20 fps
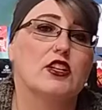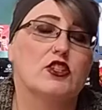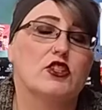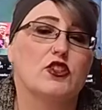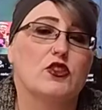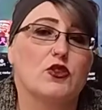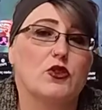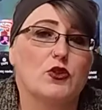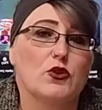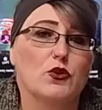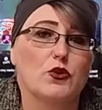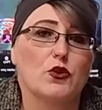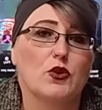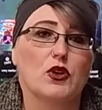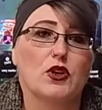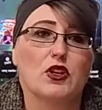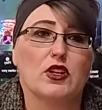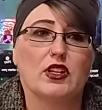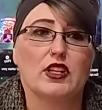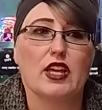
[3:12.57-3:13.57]
to
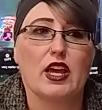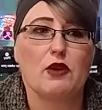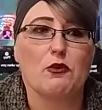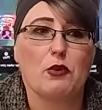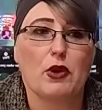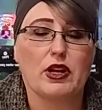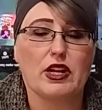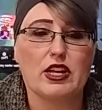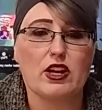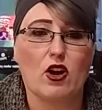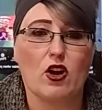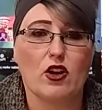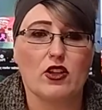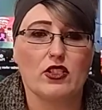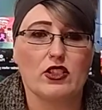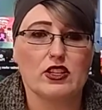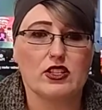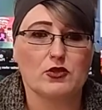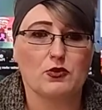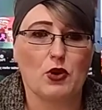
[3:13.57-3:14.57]
get money on
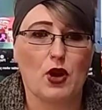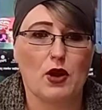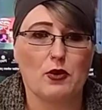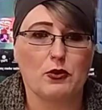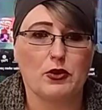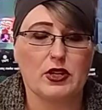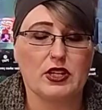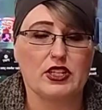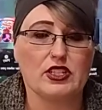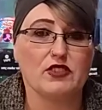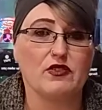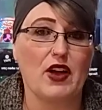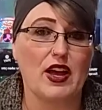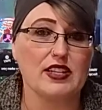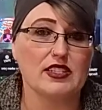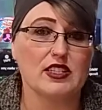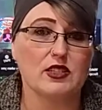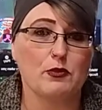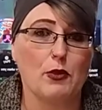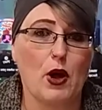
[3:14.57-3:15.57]
this property as
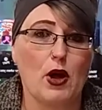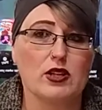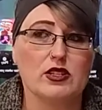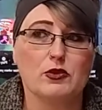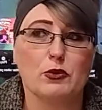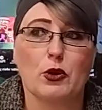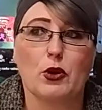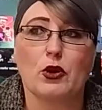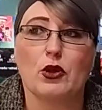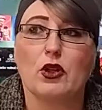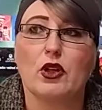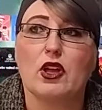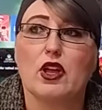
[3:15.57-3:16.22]
fast as possible.